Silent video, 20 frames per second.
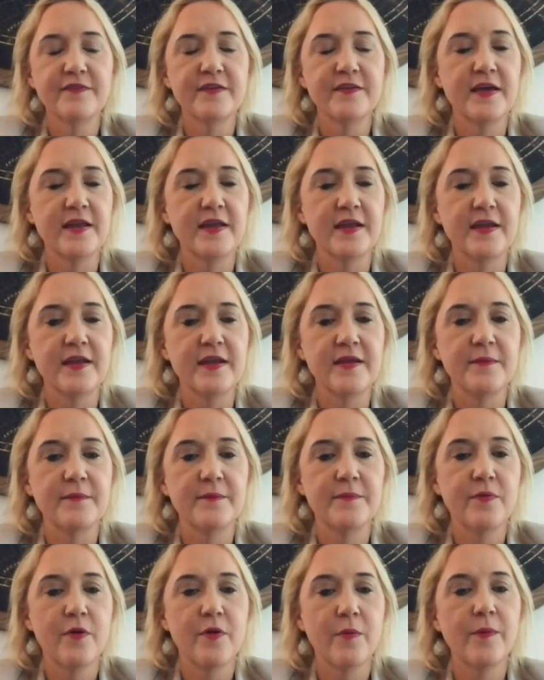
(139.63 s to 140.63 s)
in
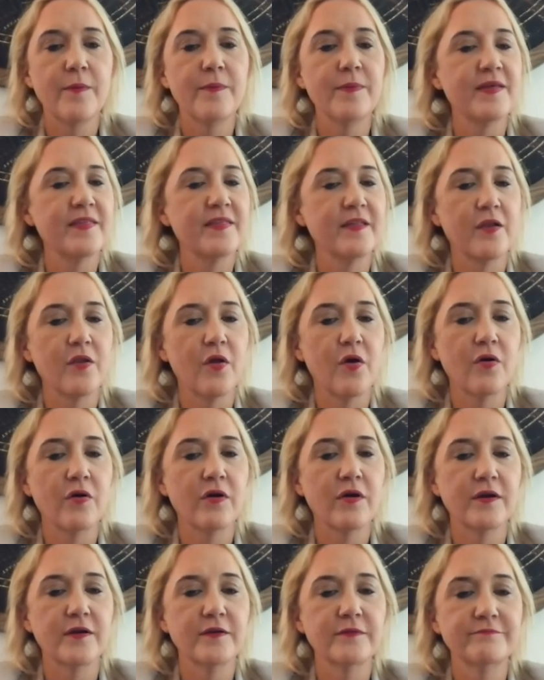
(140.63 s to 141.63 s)
probably the
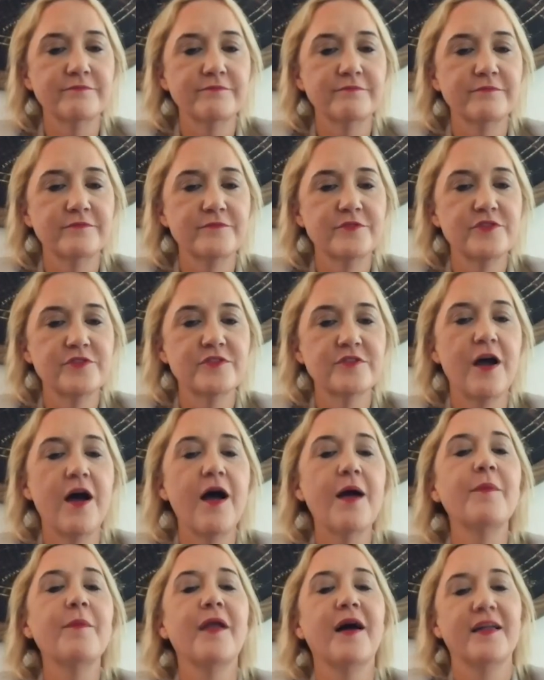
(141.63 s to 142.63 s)
longer
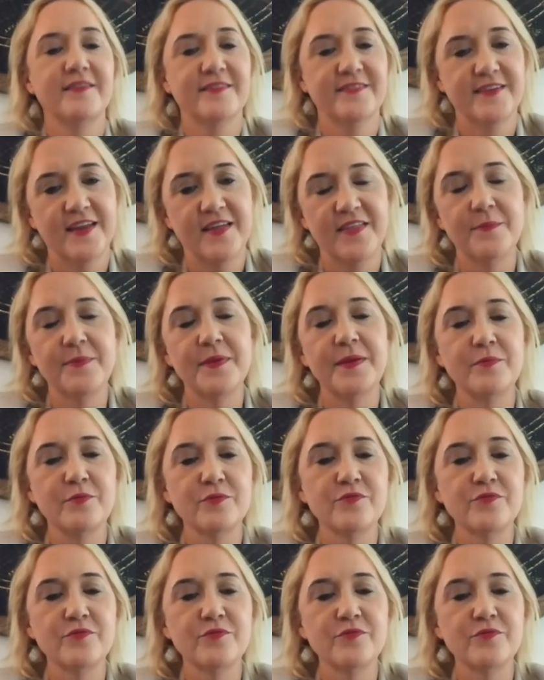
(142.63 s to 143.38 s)
timelines that other people